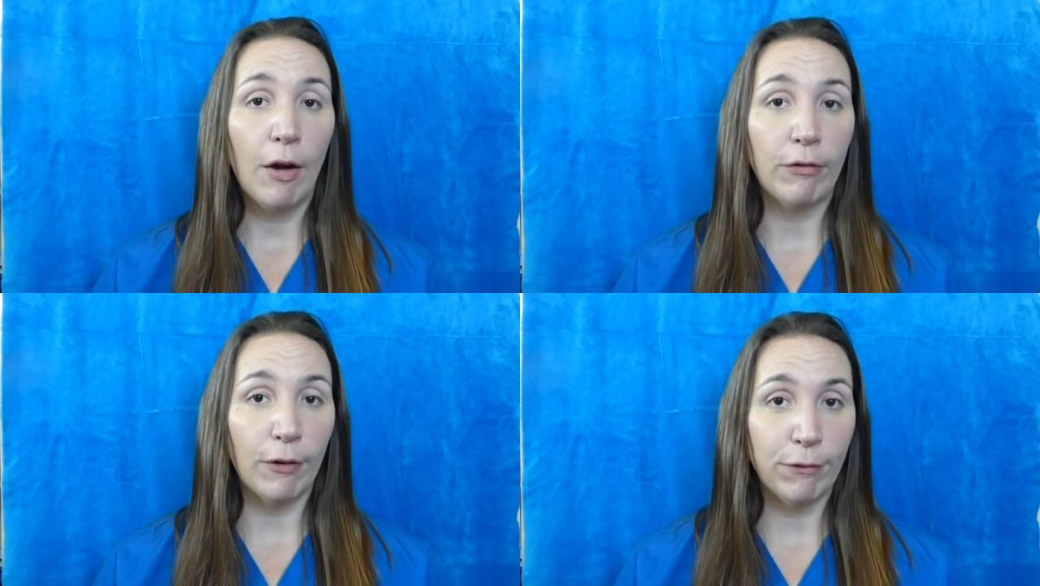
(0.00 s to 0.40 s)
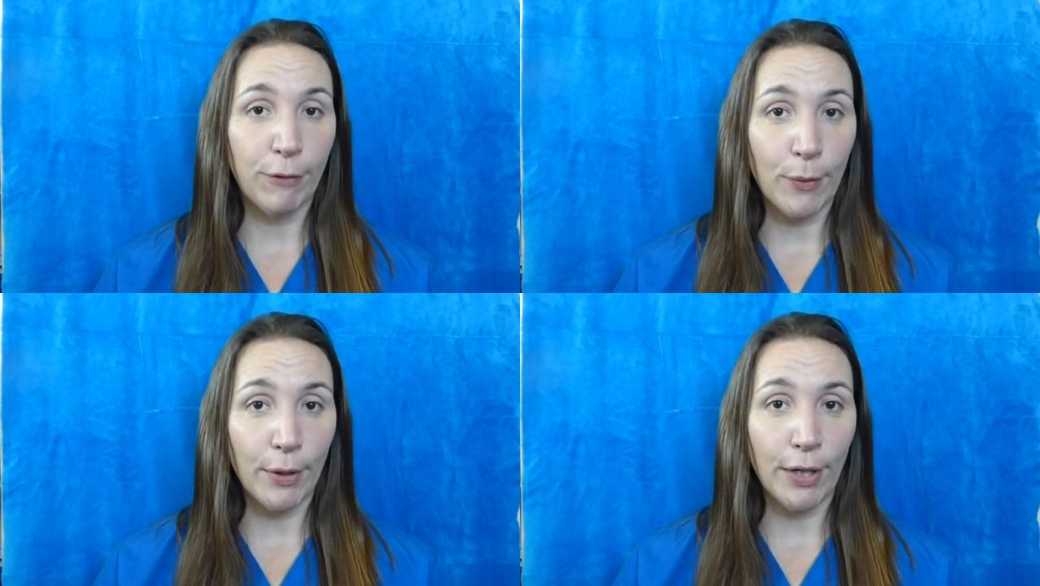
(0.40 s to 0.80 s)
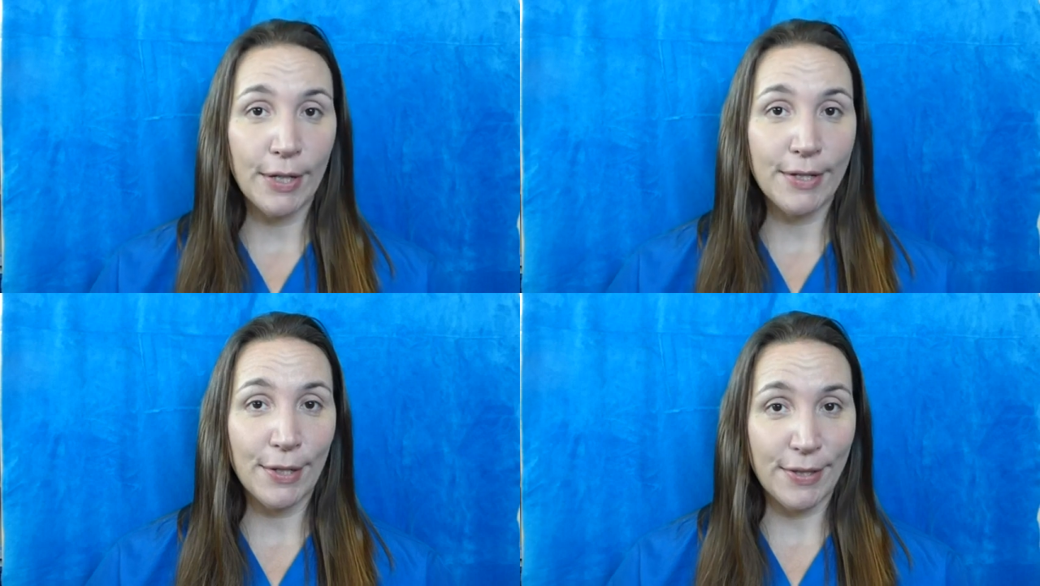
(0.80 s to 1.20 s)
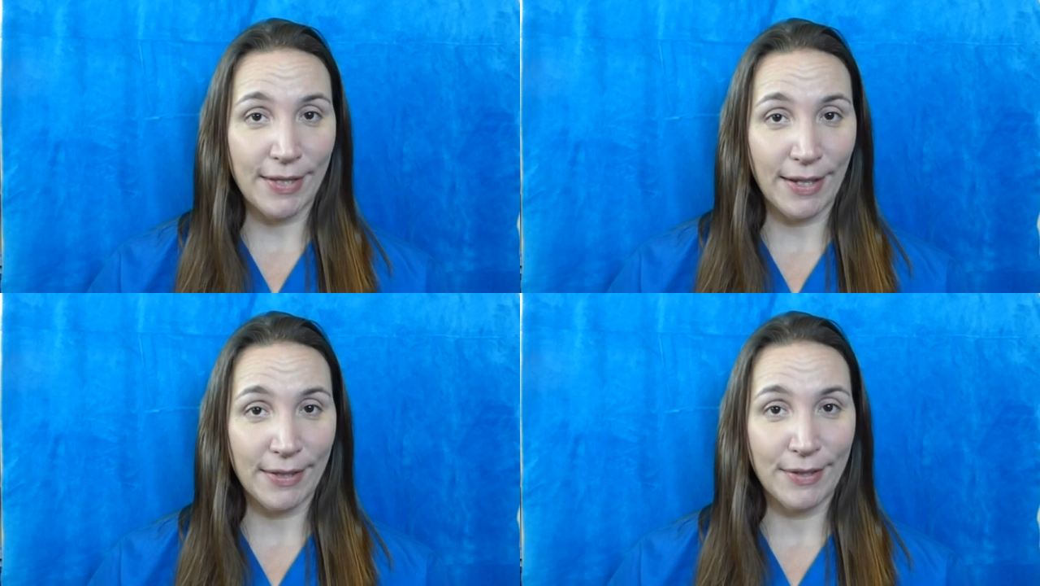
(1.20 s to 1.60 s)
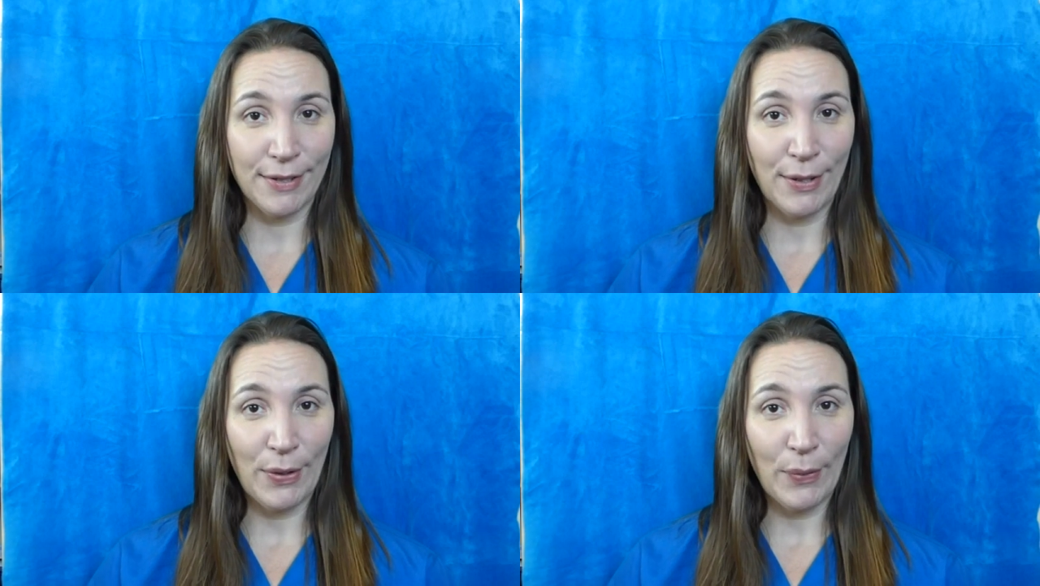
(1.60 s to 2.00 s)
for 4 to
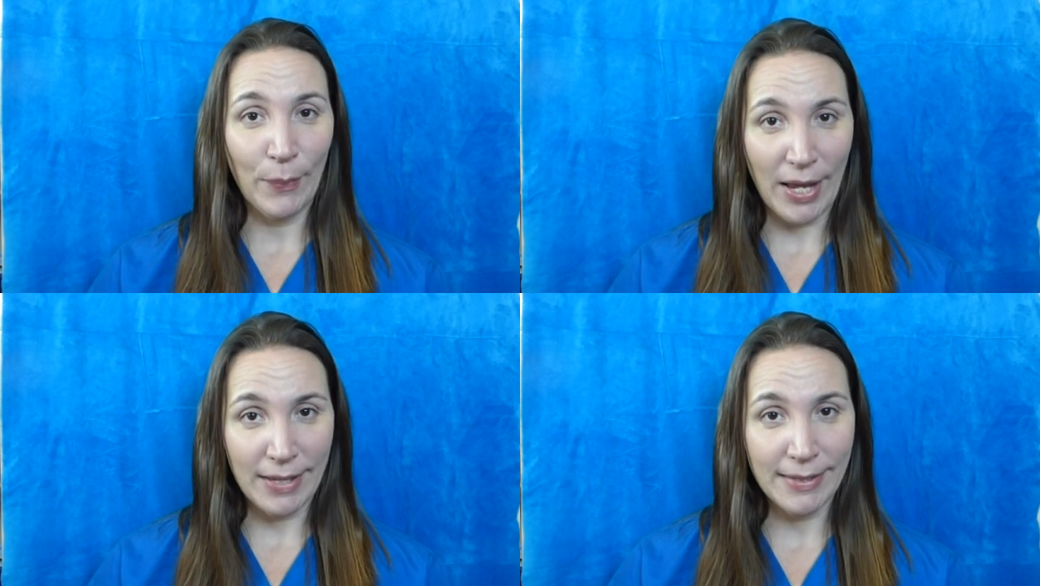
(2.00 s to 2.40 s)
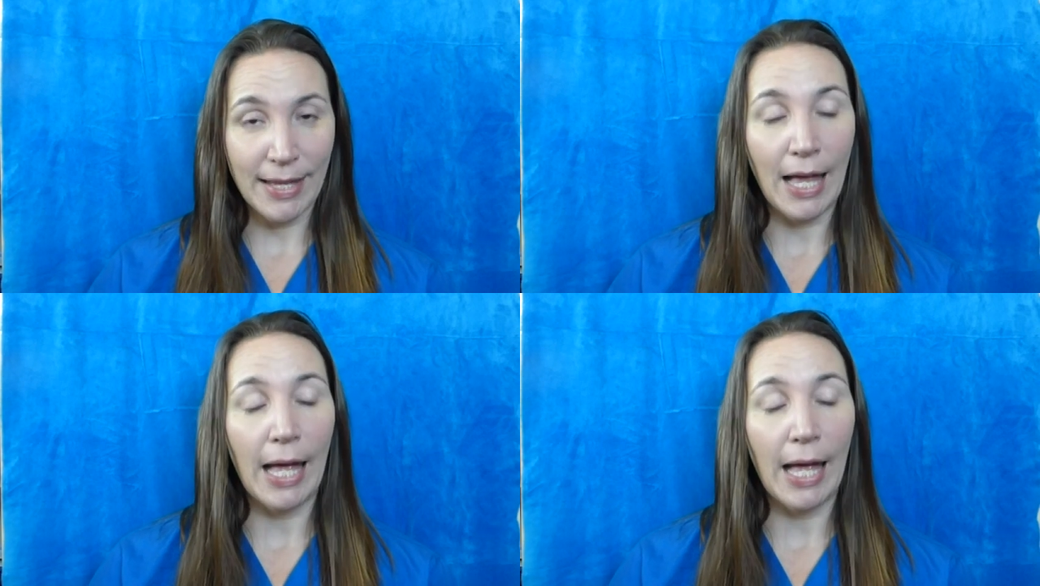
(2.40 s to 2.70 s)
6 weeks.